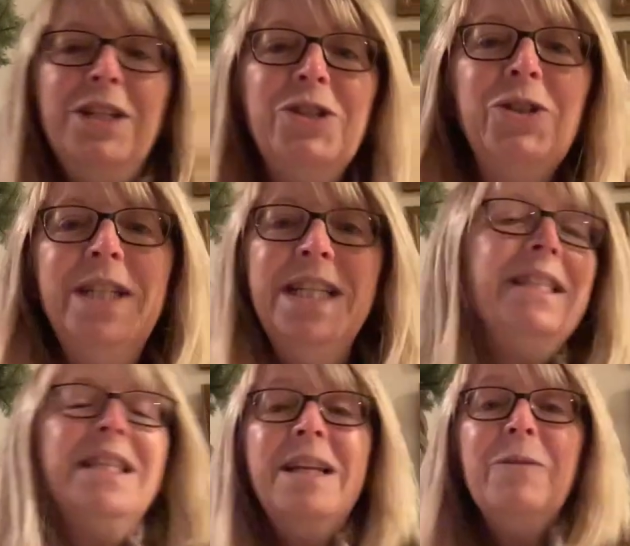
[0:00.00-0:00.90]

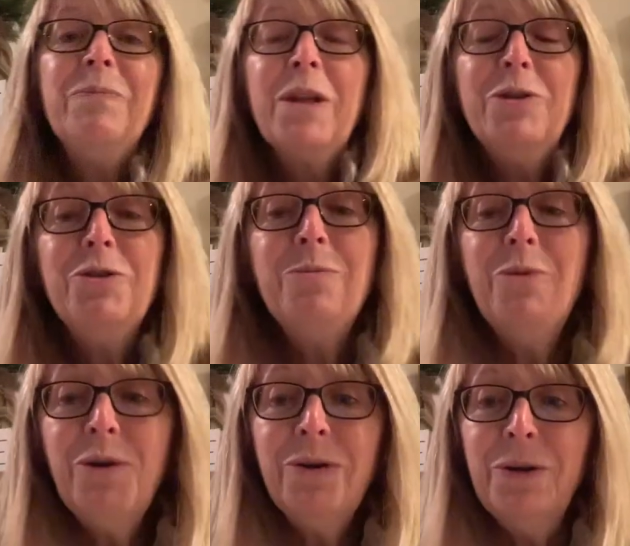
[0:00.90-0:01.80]
trees
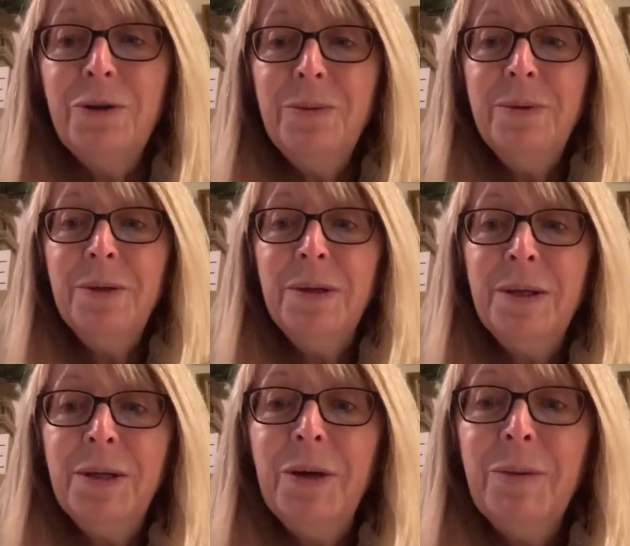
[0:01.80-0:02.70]
tomorrow,
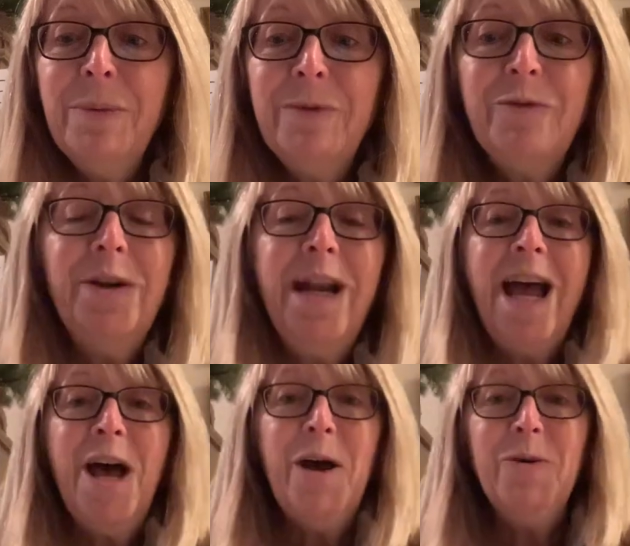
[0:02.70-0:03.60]
but for
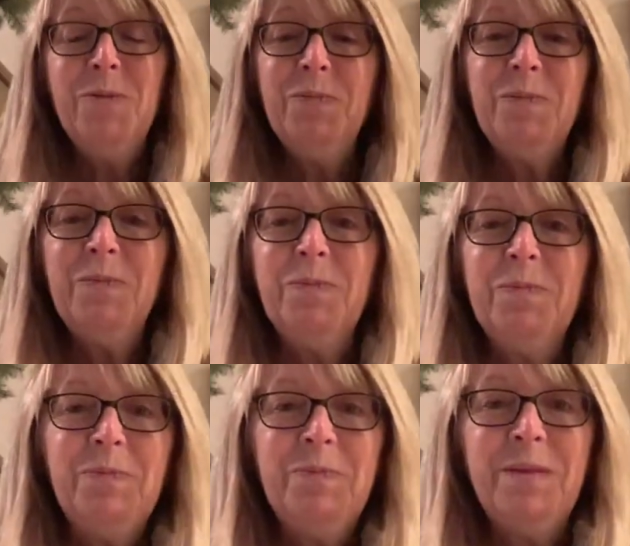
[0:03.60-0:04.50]
now,
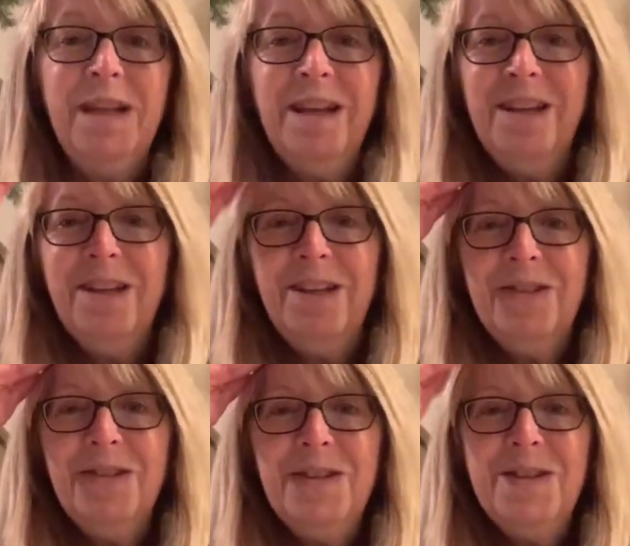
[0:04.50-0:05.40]

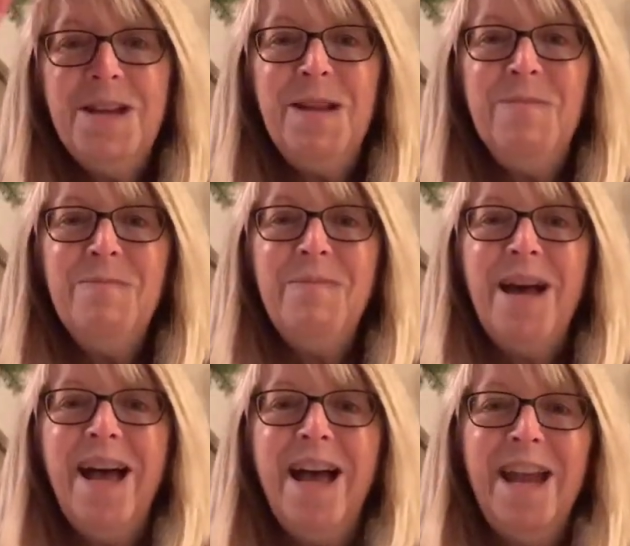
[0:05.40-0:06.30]

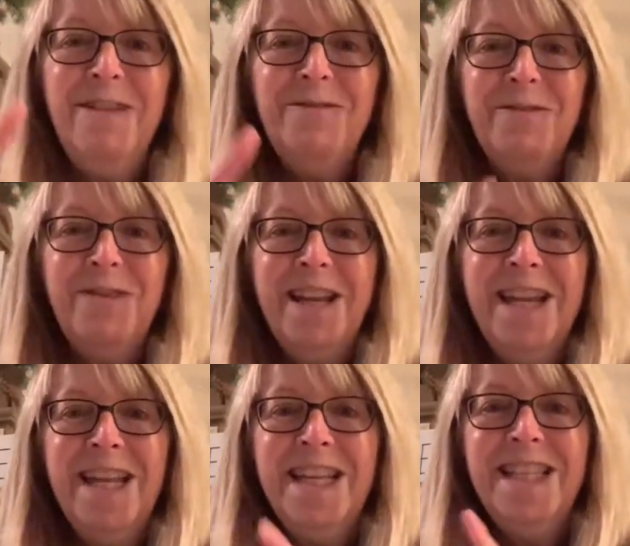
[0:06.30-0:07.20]
Goodbye,
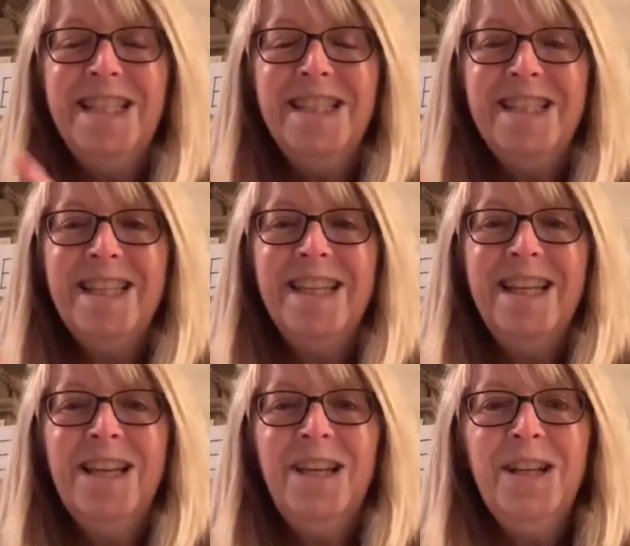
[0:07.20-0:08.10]
friends.
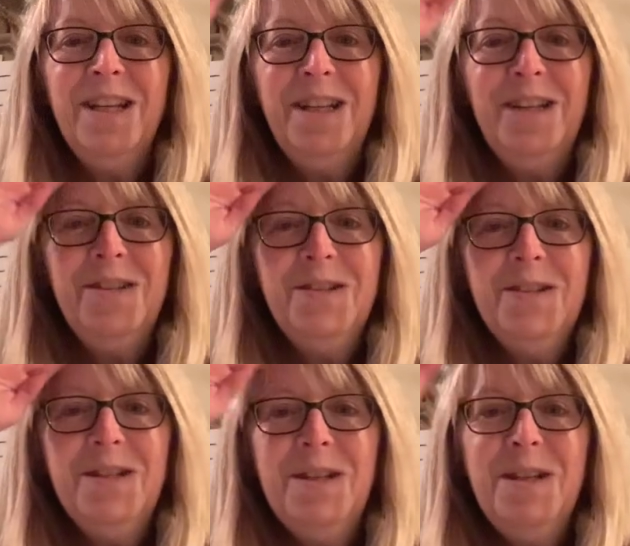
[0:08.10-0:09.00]

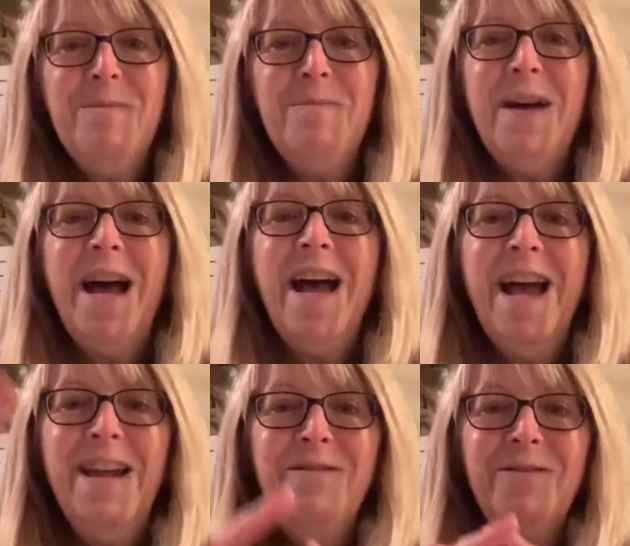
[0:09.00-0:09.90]

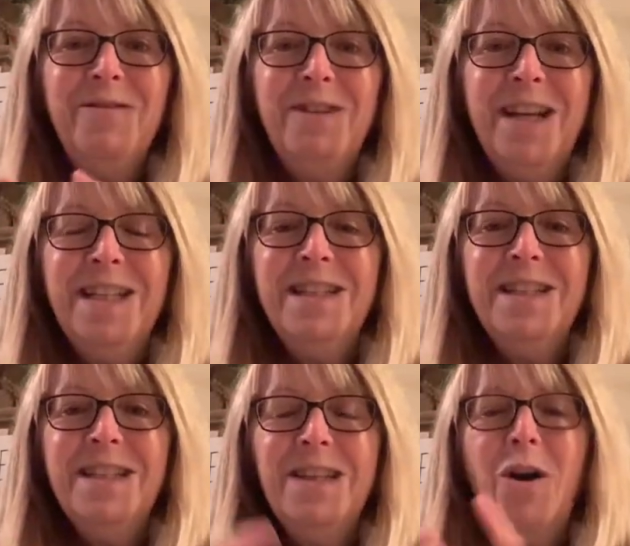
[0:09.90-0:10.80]
Goodbye,
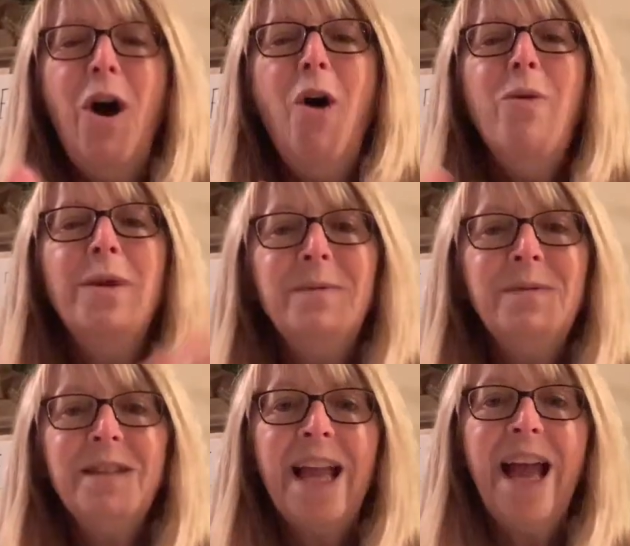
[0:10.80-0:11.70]
friends. Oh,
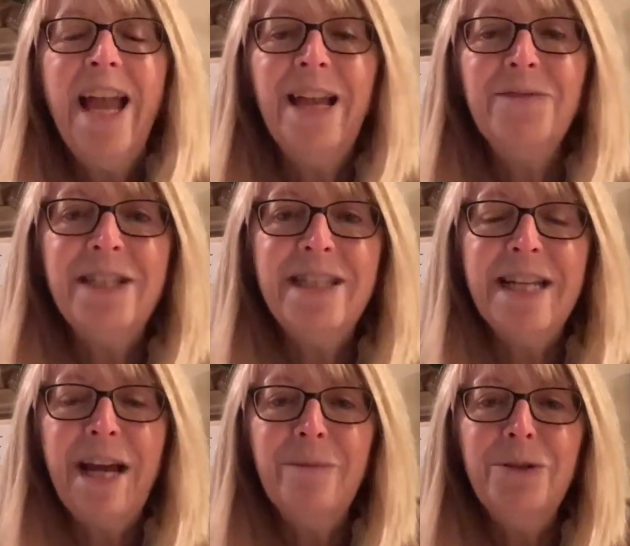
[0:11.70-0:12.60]
I have to
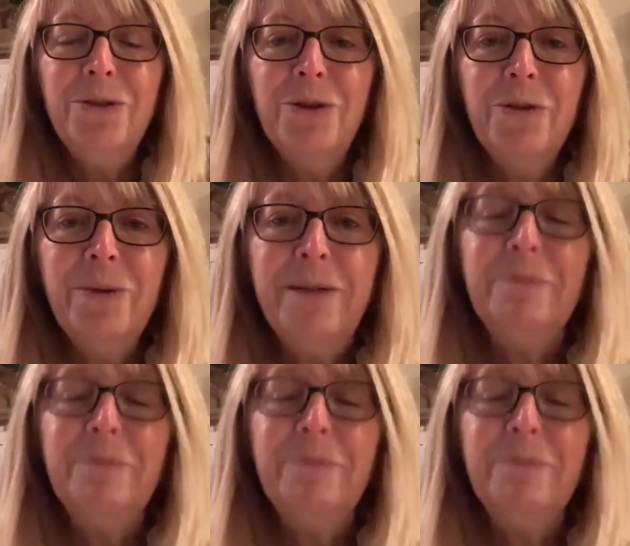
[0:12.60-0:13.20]
stop. Do you know what?